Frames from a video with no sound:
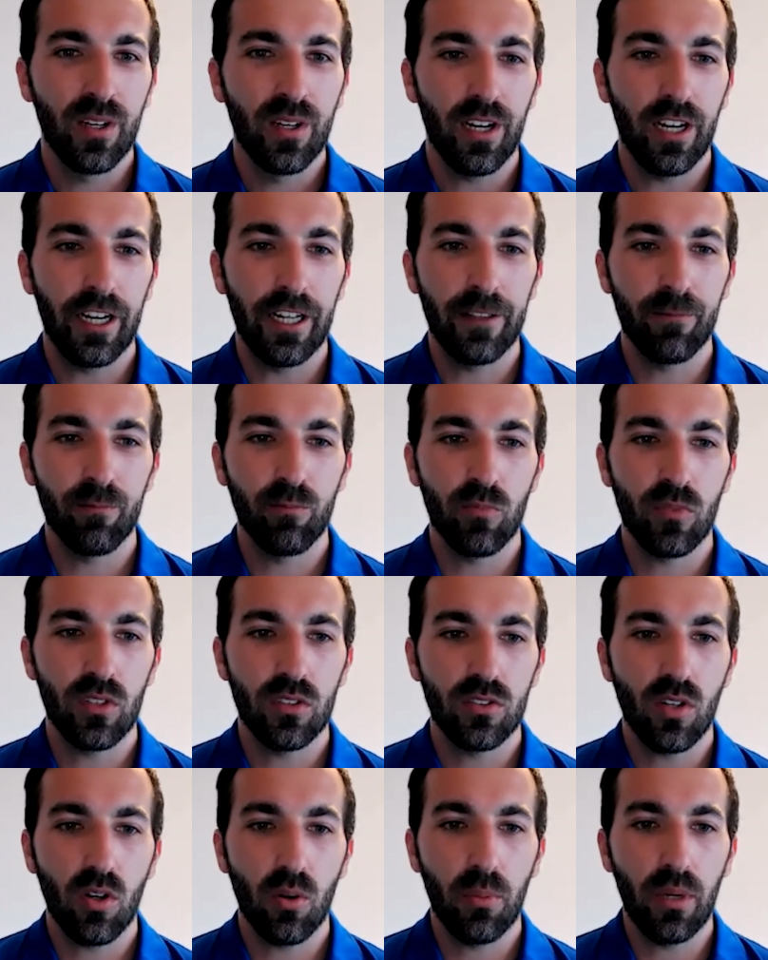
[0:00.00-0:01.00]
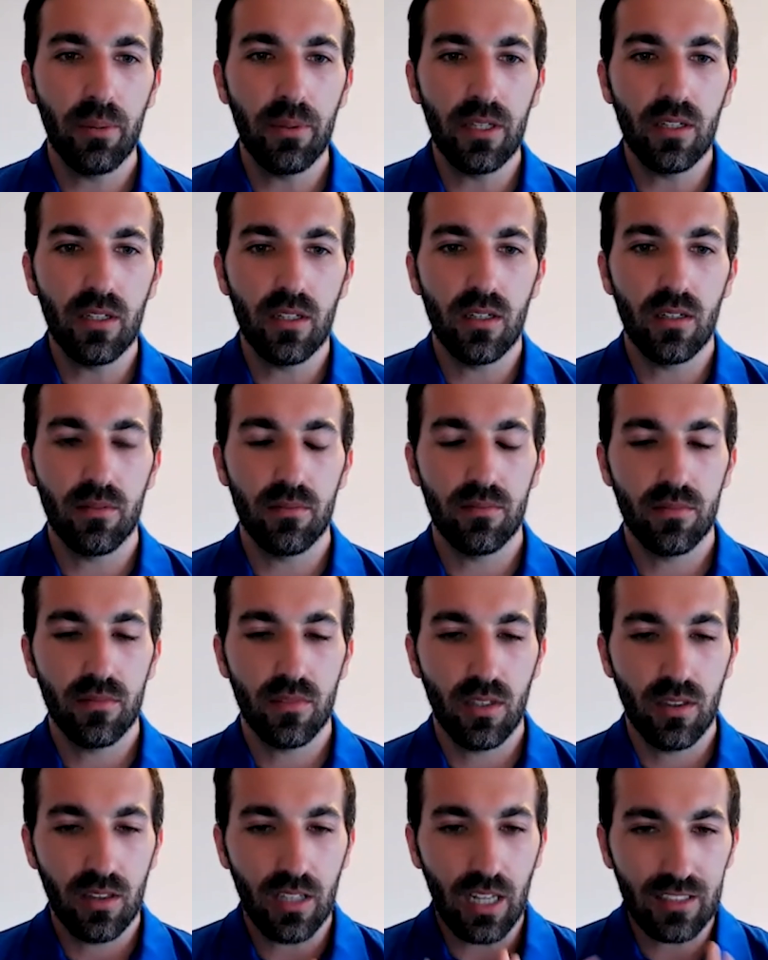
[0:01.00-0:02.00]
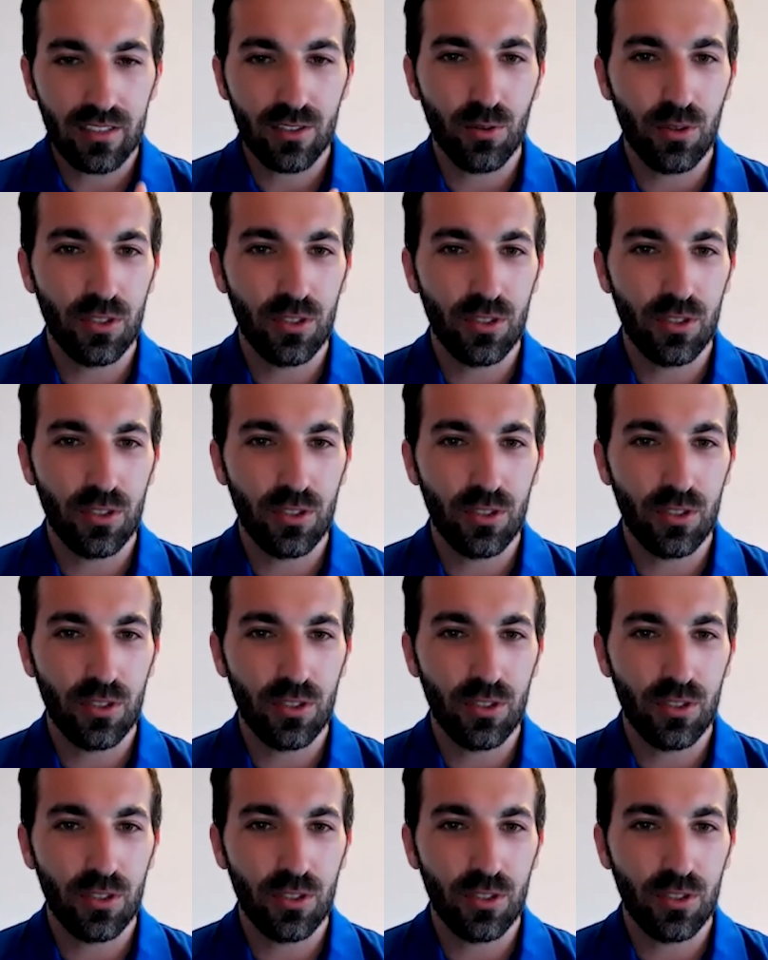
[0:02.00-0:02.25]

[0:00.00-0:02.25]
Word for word: And so maybe the last